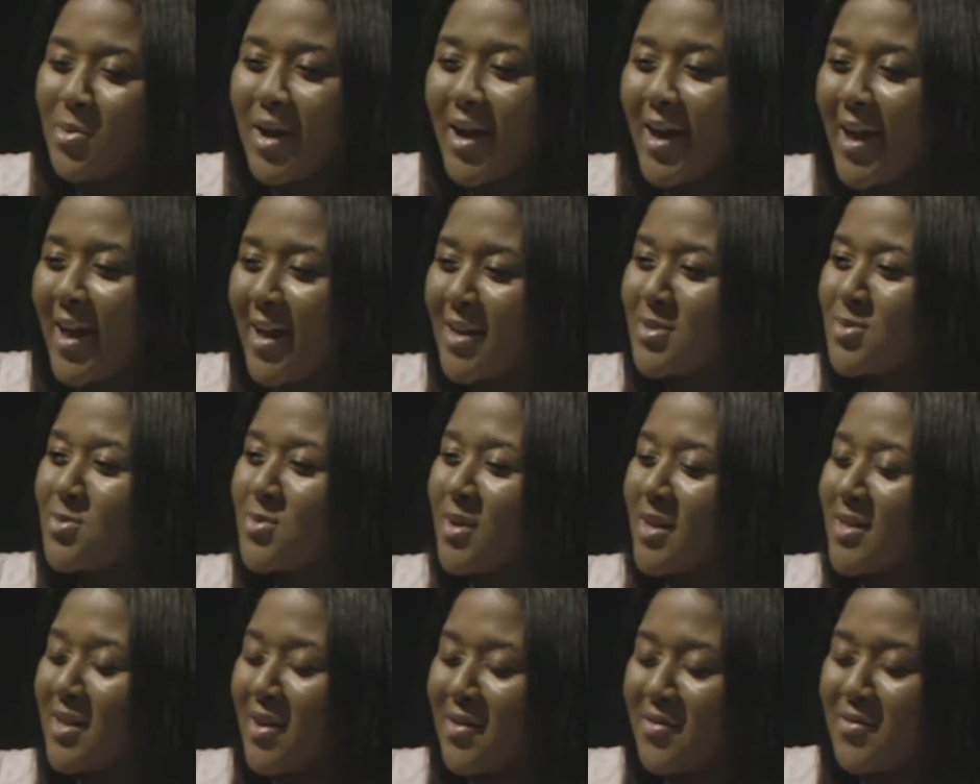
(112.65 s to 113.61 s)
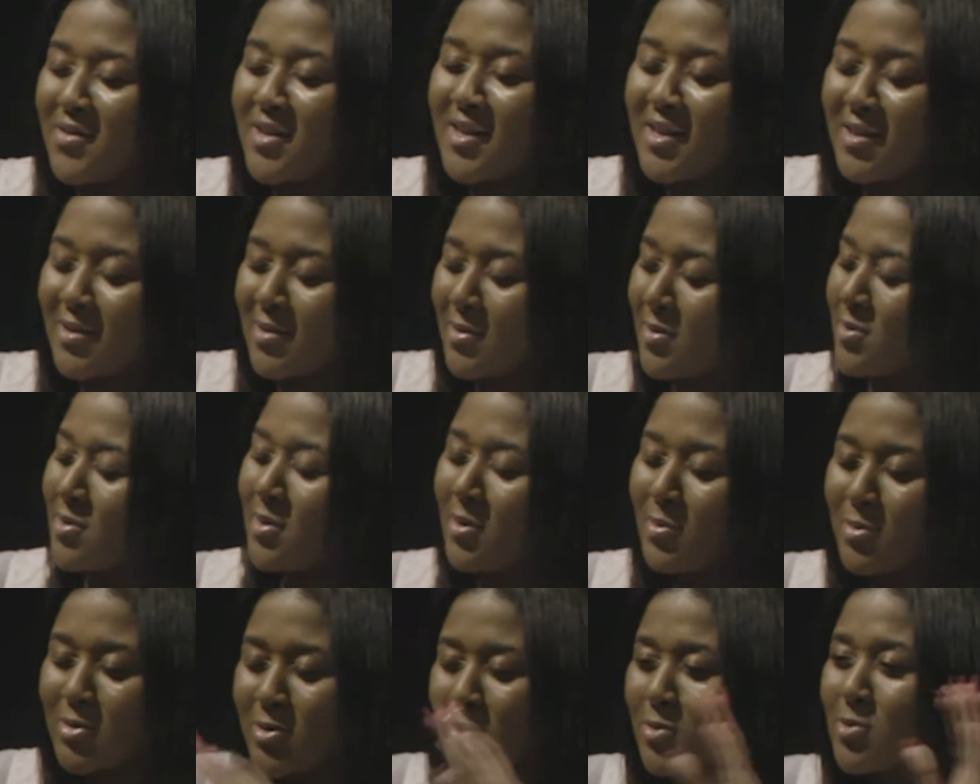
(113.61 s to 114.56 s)
I had to. I definitely.
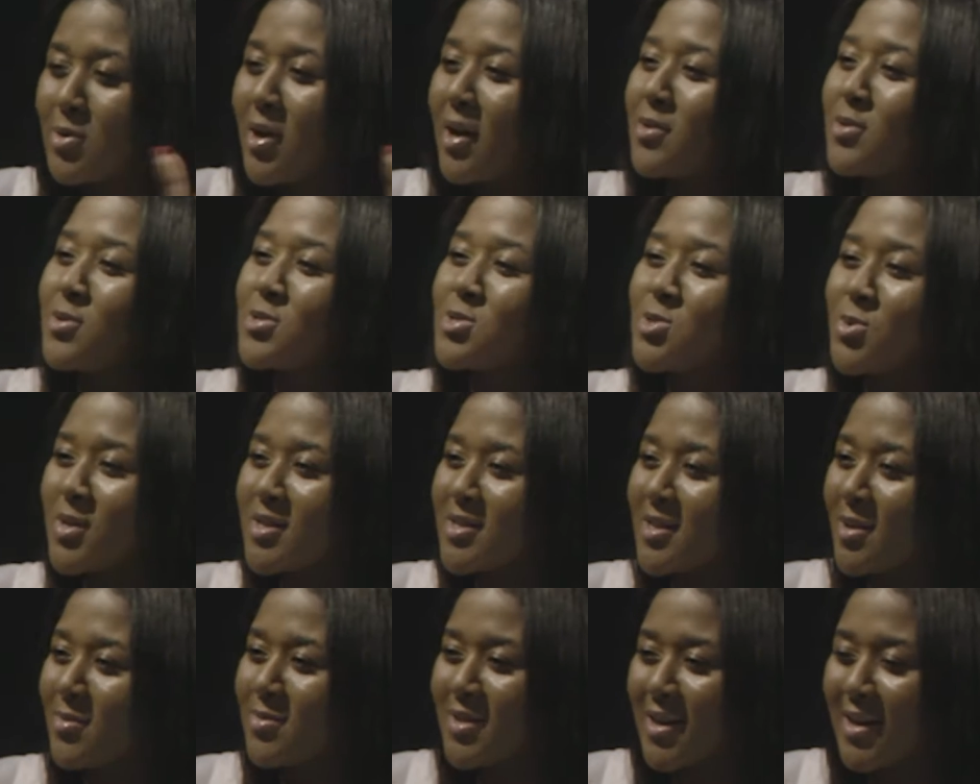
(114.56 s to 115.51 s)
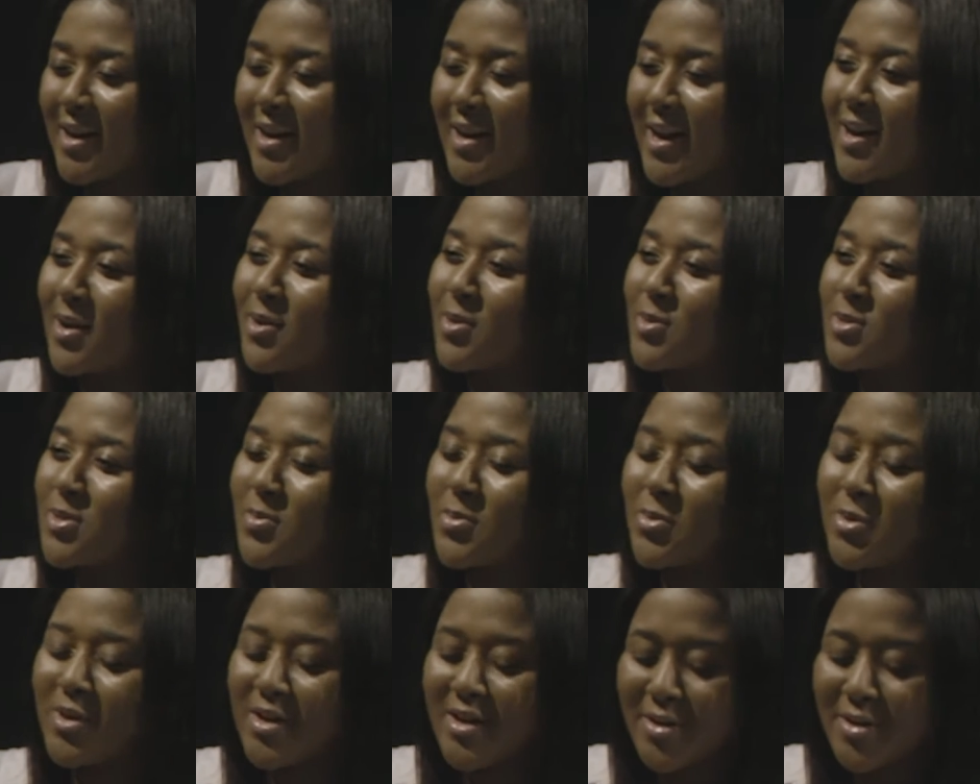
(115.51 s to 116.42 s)
There was no other choice. I was like, I gotta go support